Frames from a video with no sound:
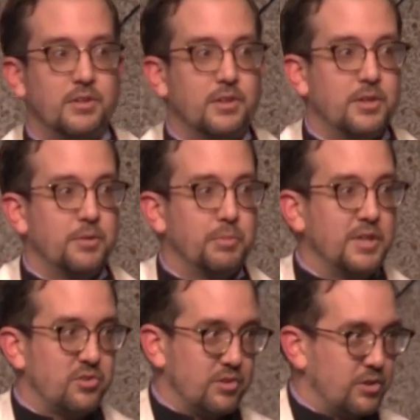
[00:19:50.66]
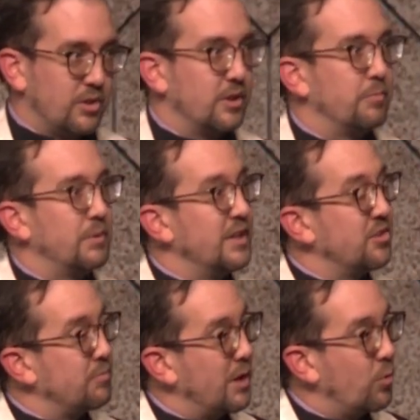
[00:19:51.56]
Please learn. Please
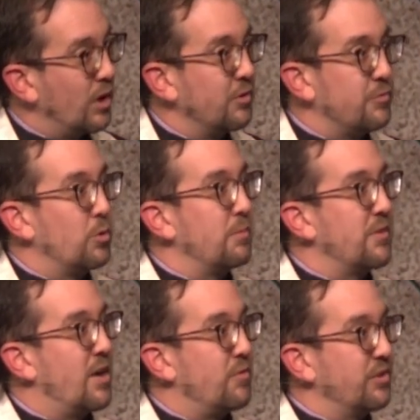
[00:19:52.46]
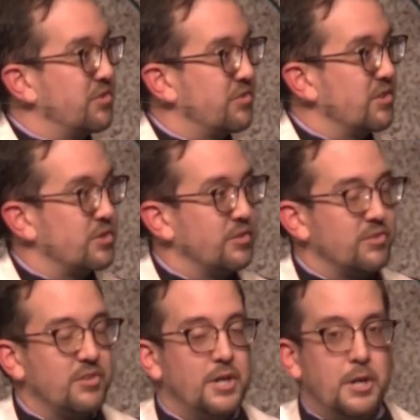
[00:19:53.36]
make well-informed, thoughtful decisions.
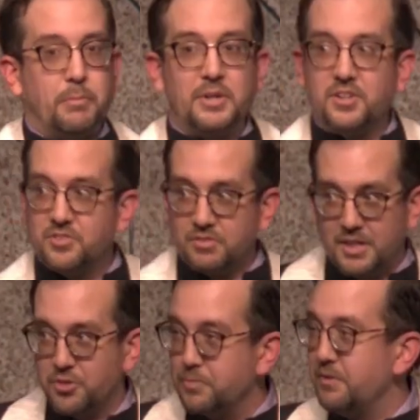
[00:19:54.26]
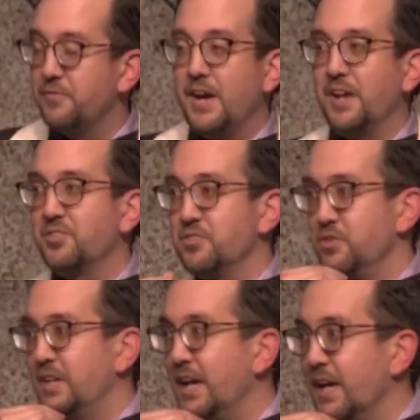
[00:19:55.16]
Please get as many facts as you
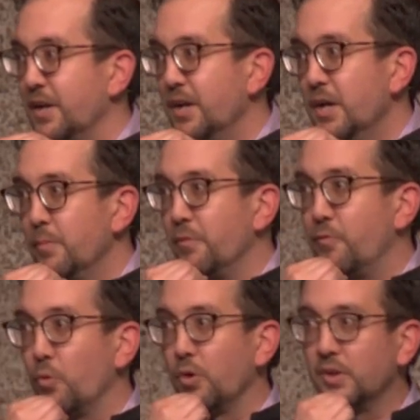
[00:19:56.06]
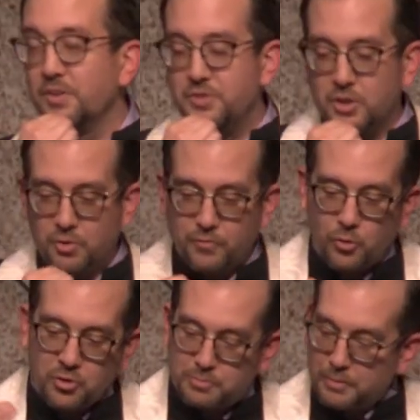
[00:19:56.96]
can before lifting your
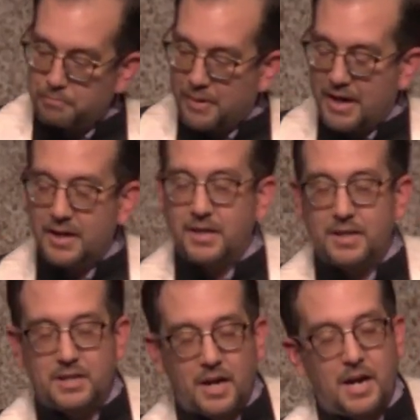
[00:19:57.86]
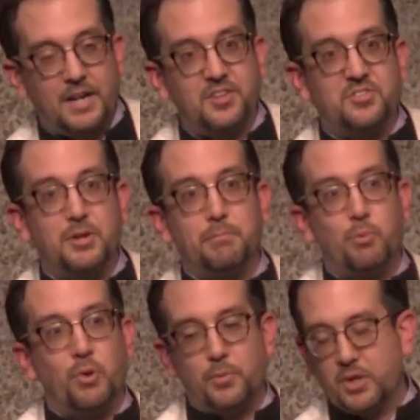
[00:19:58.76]
voice. But by God, at some
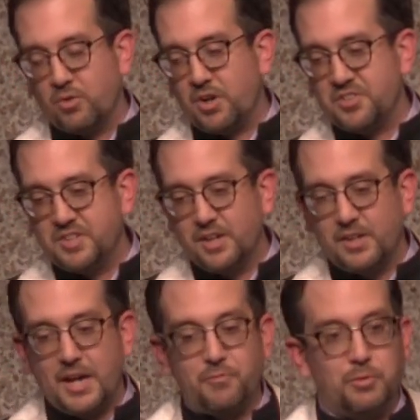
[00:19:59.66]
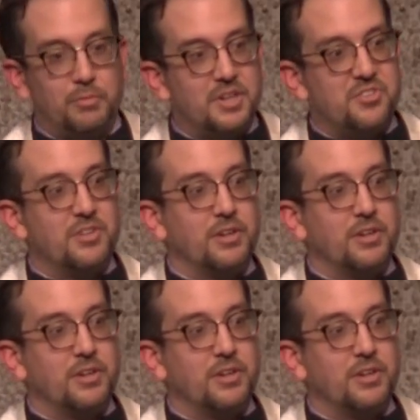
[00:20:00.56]
point, we cross that line from listening to